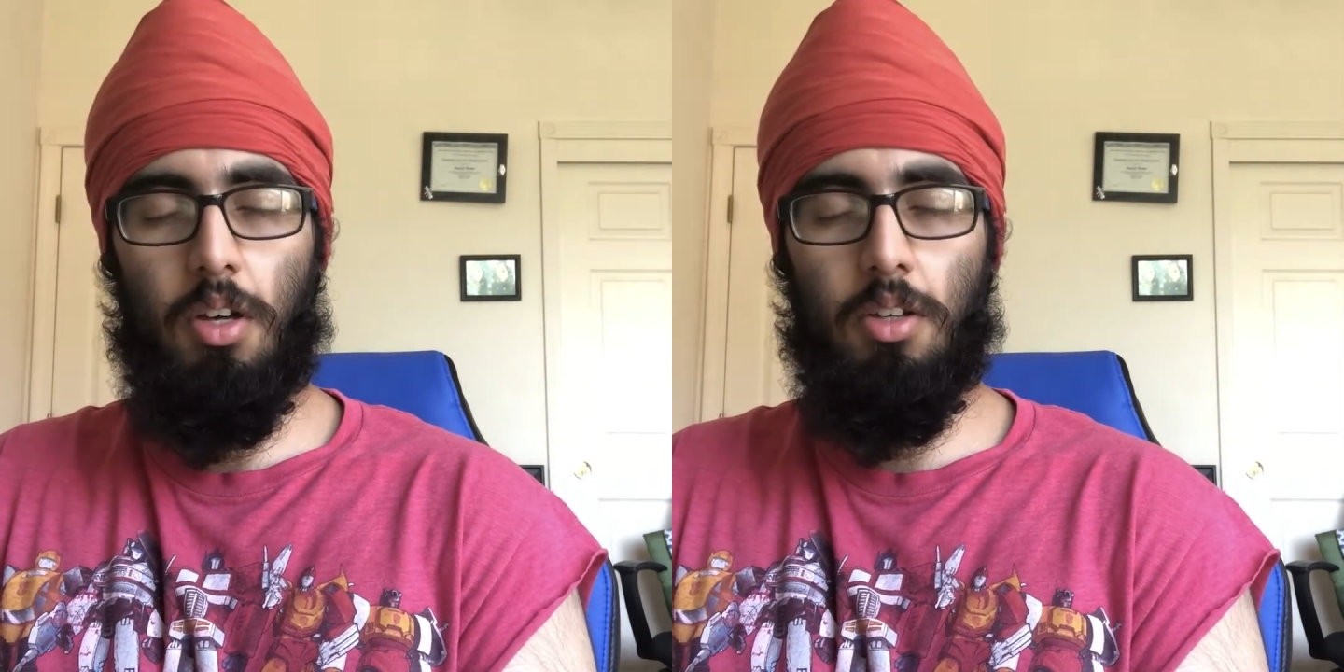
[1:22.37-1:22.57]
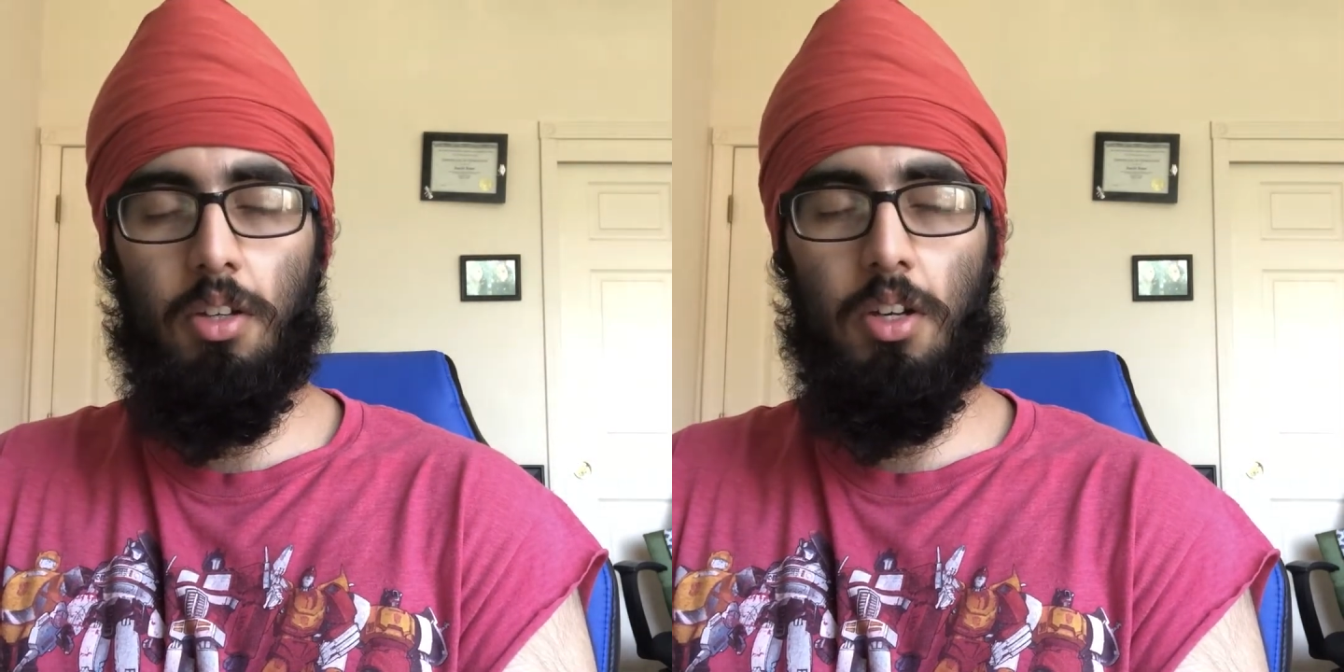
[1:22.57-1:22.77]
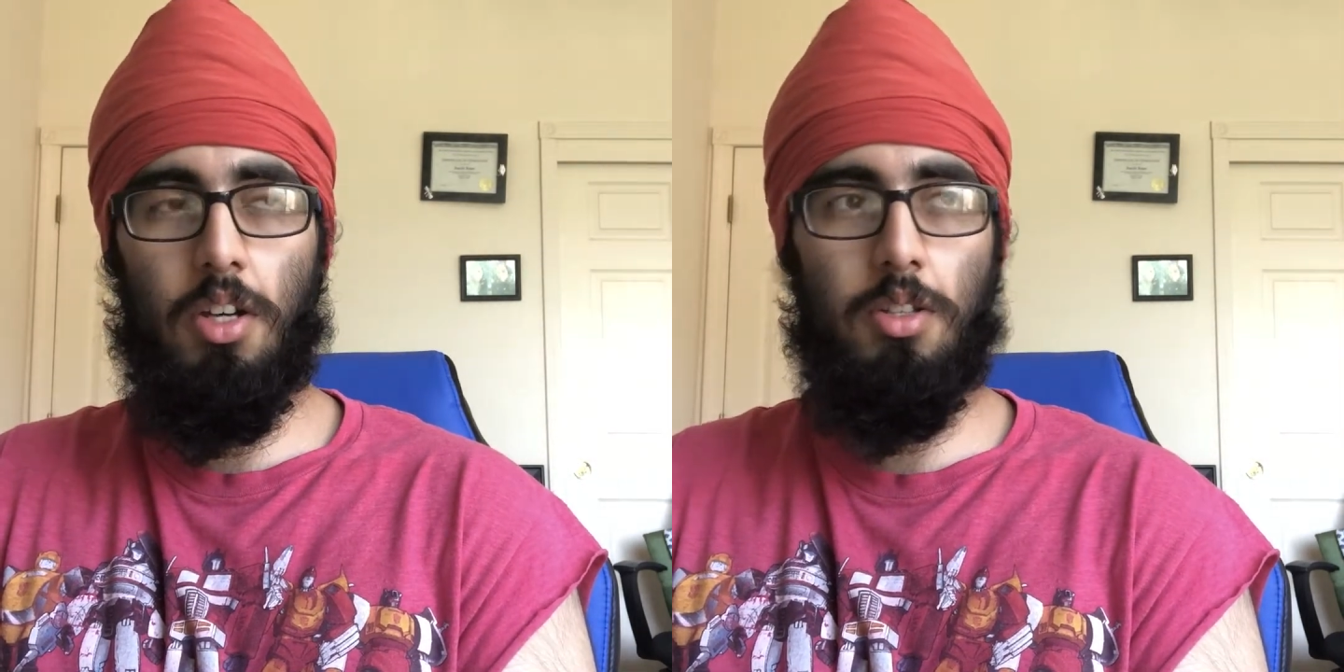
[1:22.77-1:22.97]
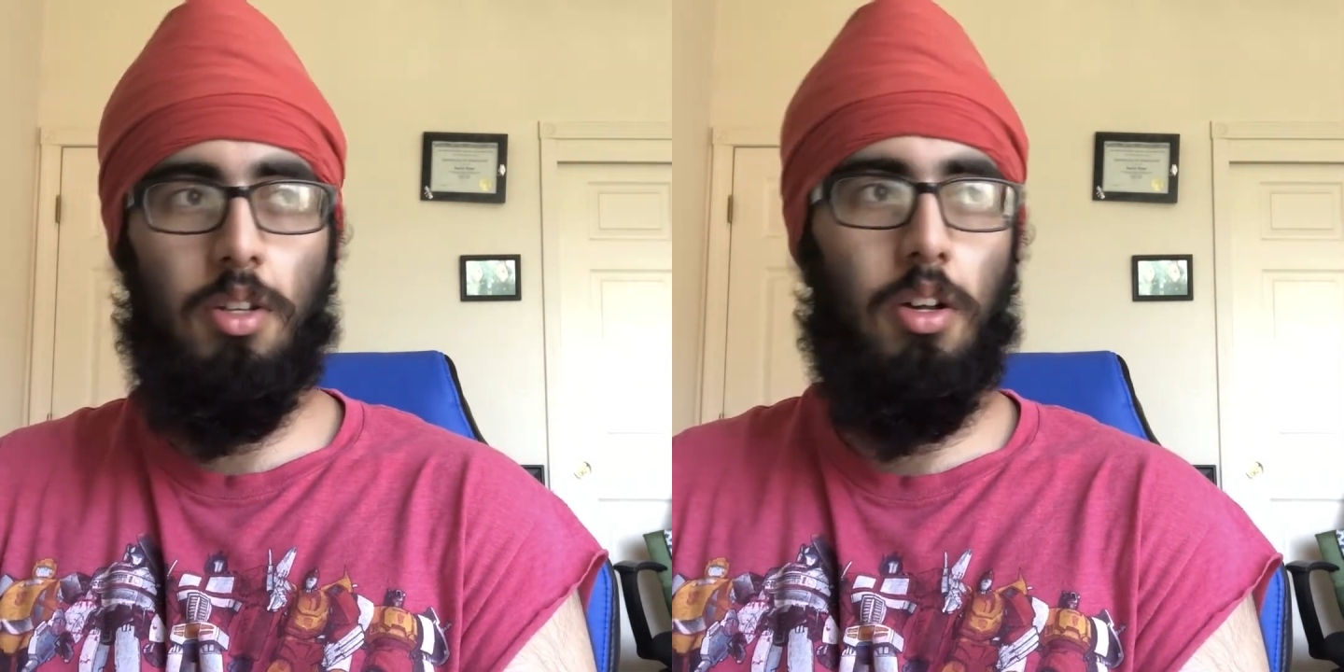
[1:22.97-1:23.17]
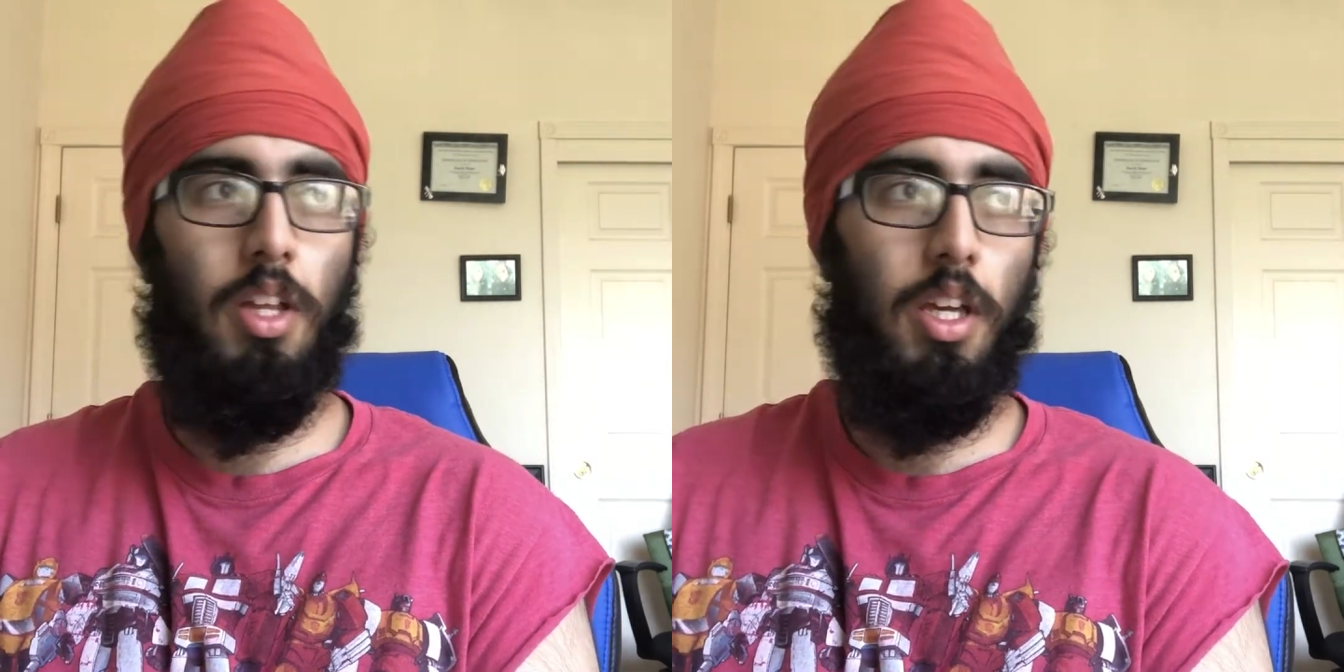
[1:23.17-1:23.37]
you guys
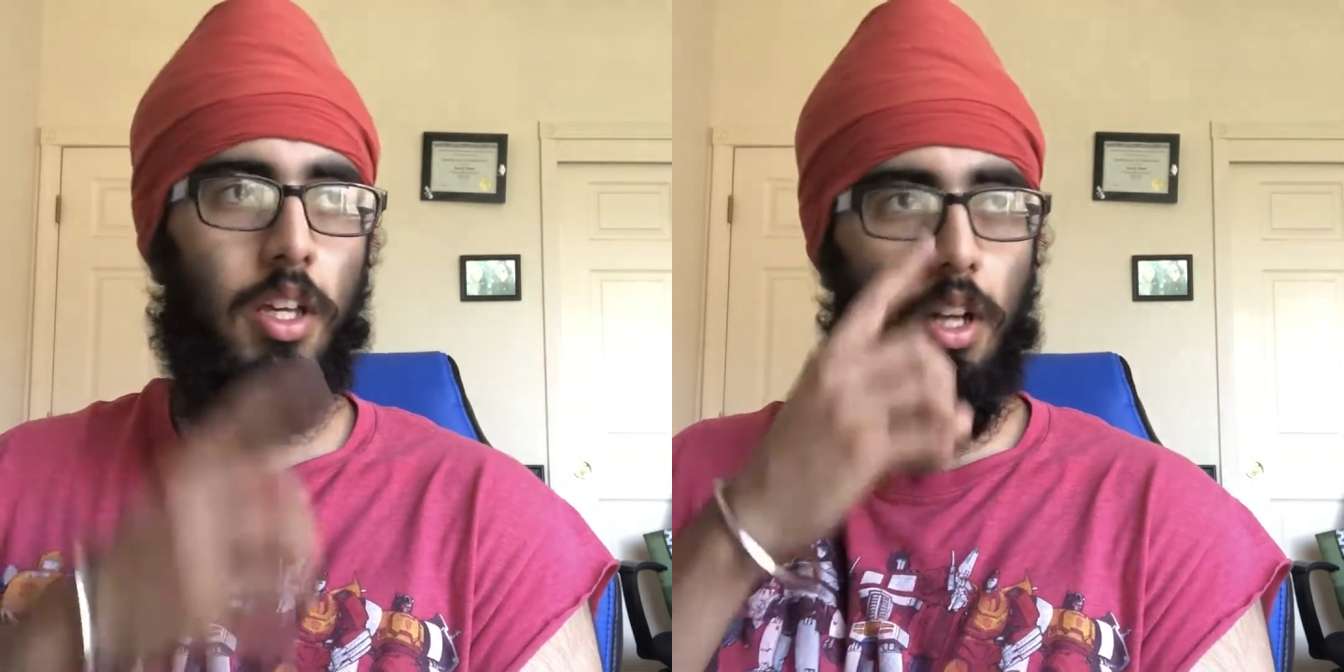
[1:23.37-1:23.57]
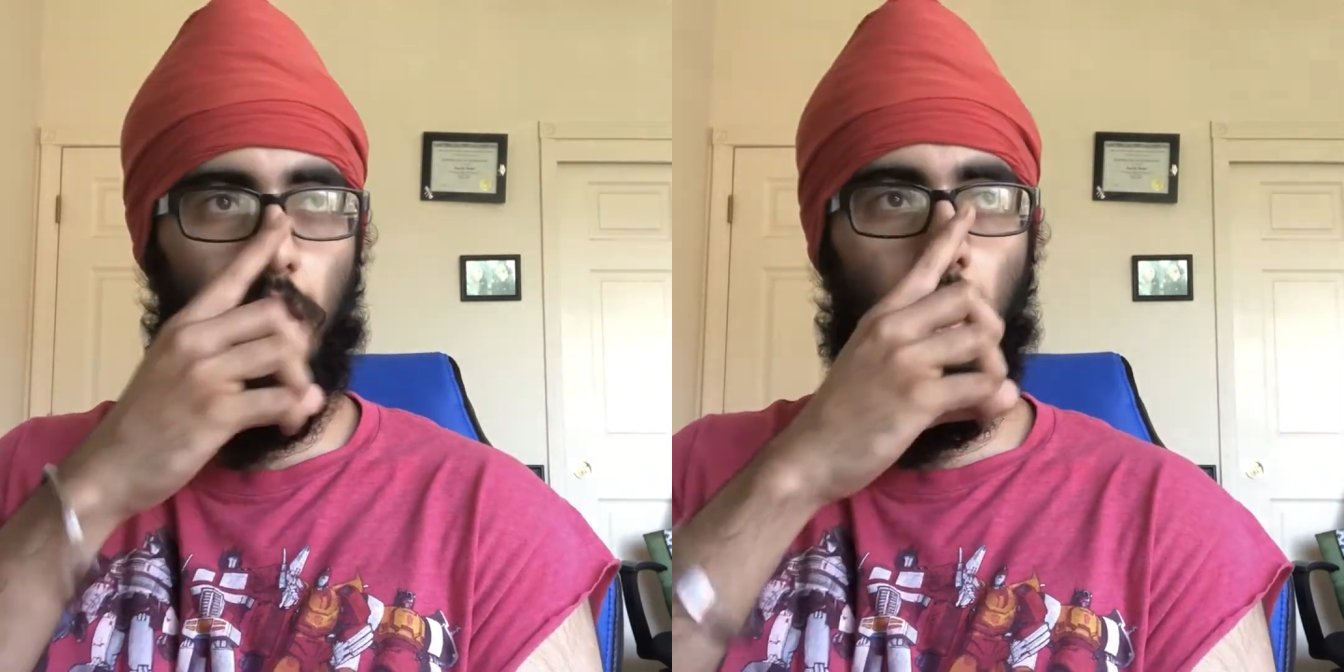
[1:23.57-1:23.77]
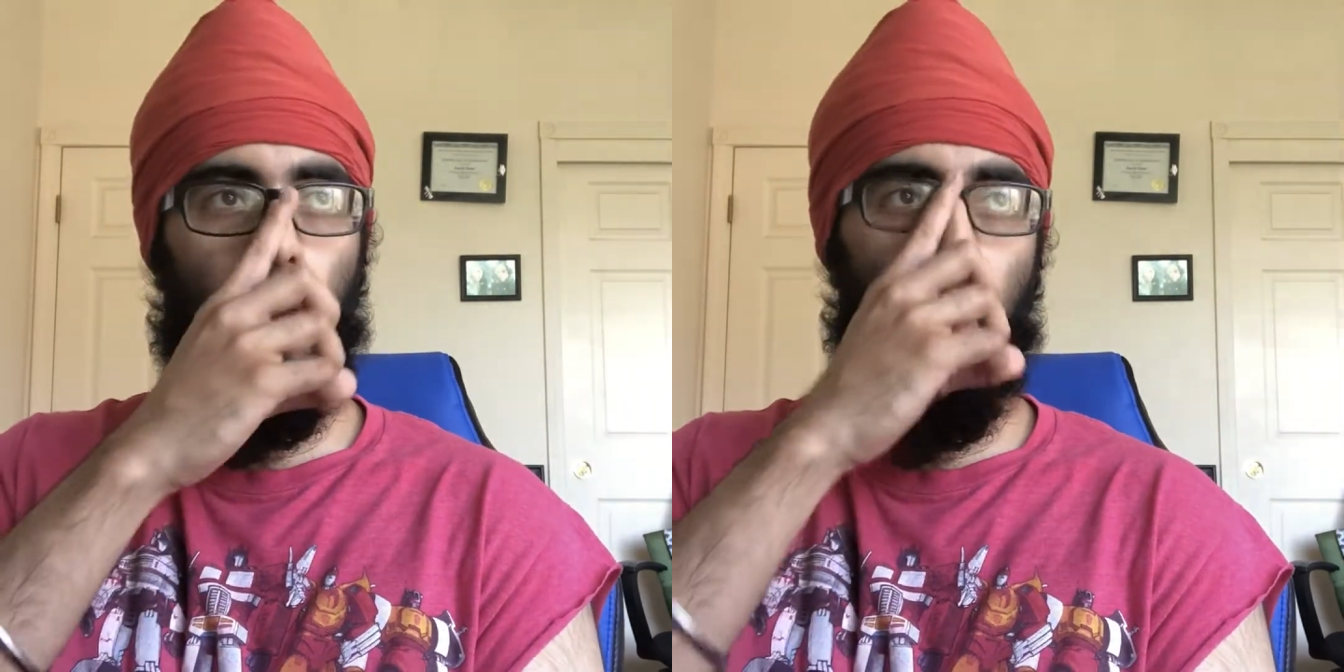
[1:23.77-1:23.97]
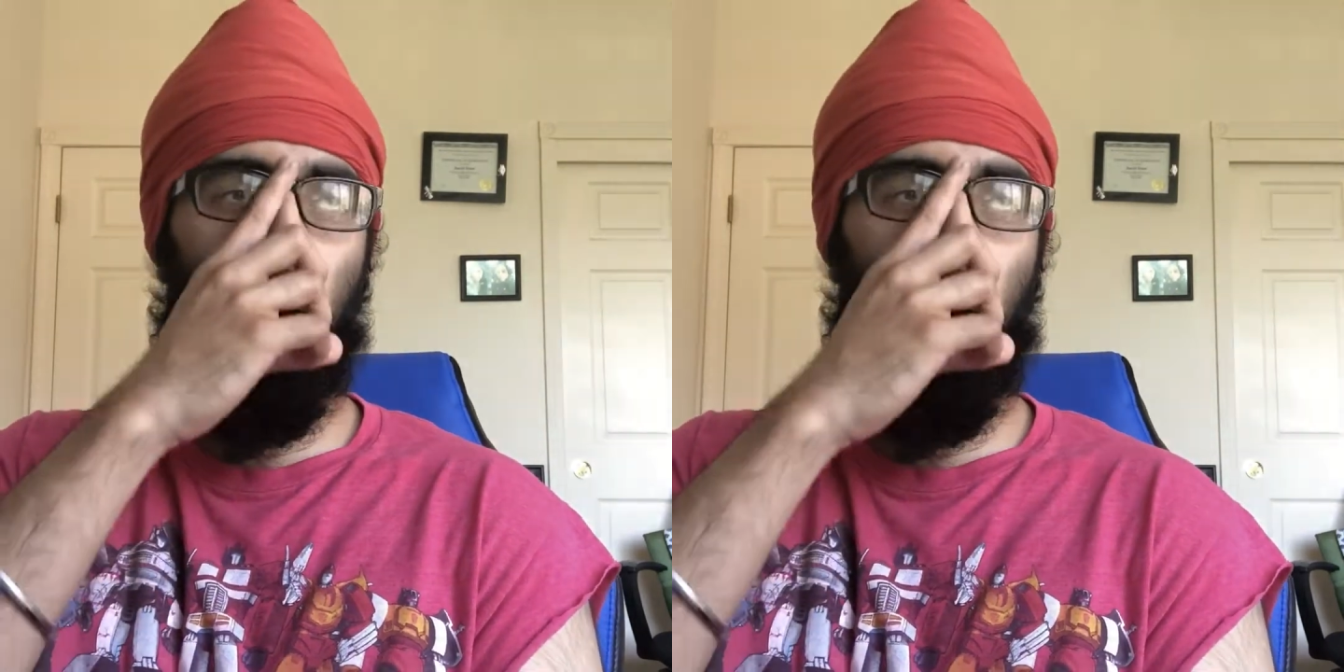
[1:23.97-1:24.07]
know